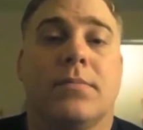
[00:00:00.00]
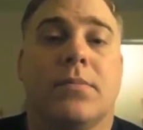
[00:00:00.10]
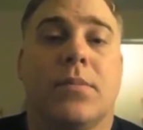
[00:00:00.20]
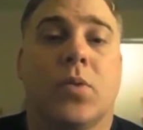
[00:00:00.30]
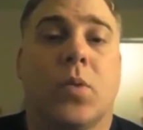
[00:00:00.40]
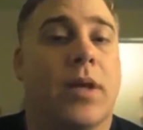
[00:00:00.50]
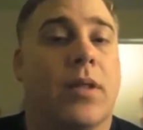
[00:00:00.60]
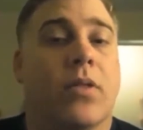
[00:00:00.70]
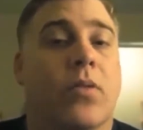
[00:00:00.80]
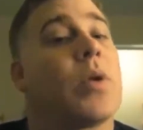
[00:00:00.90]

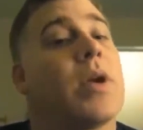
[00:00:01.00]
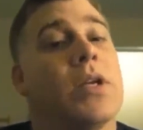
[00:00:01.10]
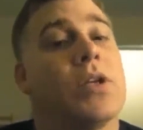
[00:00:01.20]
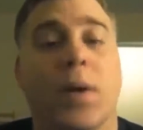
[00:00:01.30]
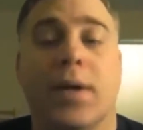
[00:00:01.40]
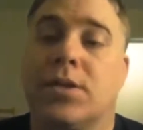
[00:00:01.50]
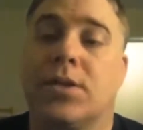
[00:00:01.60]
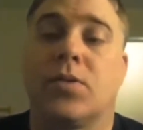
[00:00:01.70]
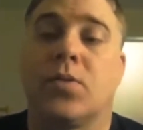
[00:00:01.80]
between 3 choices.